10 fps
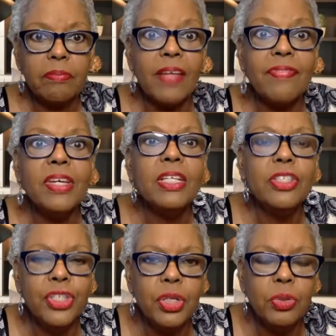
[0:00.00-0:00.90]
then
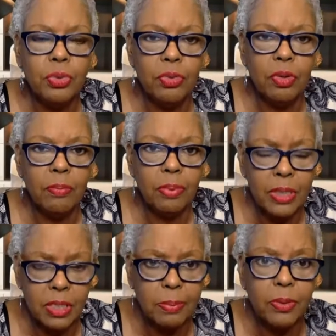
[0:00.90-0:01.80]
you,
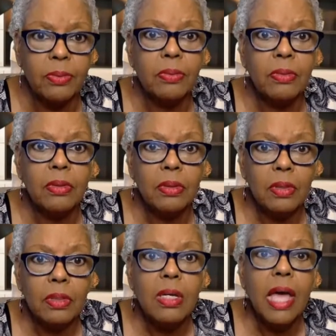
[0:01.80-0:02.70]
principal,
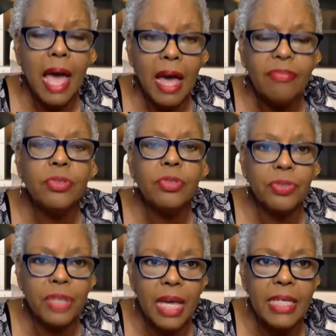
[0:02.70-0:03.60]
have to
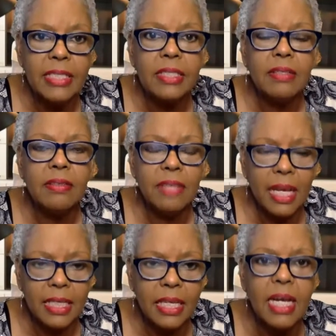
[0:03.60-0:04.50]
create
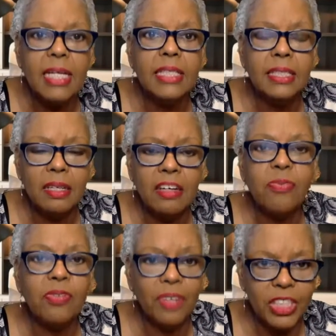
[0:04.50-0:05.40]
that kind of
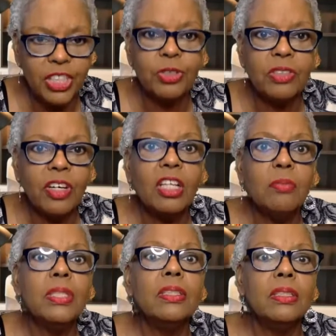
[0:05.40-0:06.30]
professional
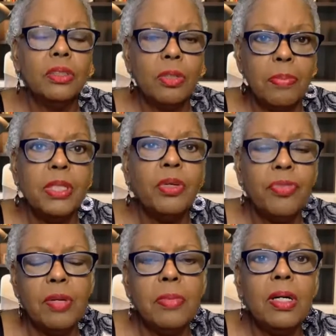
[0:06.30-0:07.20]
development to build
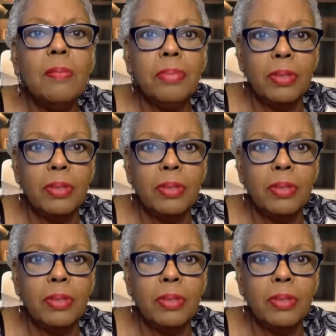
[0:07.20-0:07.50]
them up.